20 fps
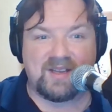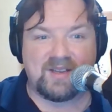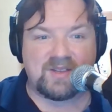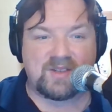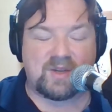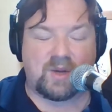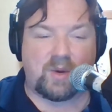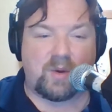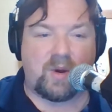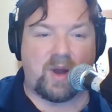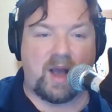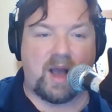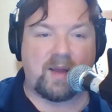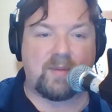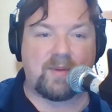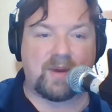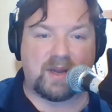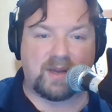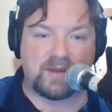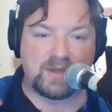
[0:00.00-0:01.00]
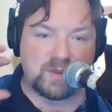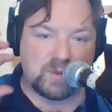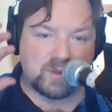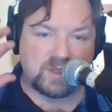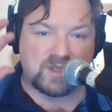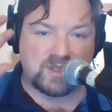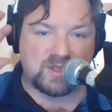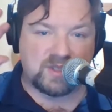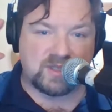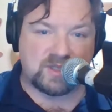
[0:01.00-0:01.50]
So Ibanez,
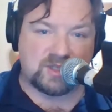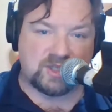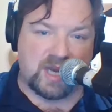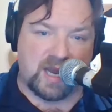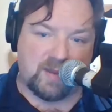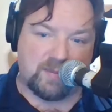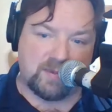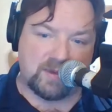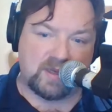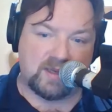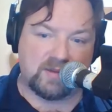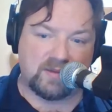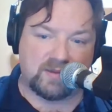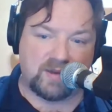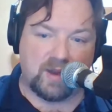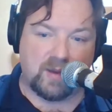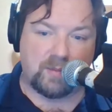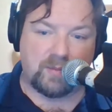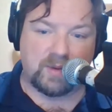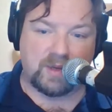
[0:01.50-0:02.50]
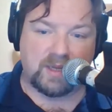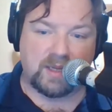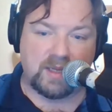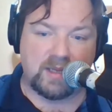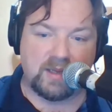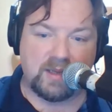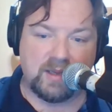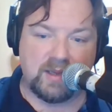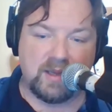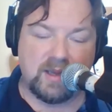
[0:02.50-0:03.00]
which is a Japanese
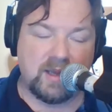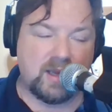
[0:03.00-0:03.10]
company,